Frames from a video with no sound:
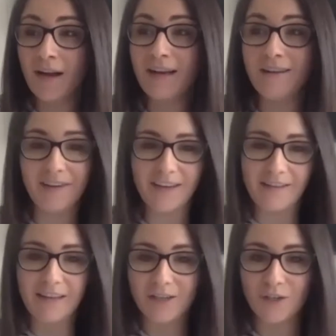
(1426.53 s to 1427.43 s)
Living
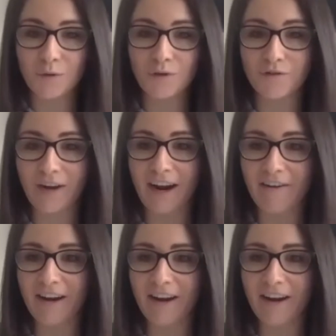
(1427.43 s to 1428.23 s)
in this sort of area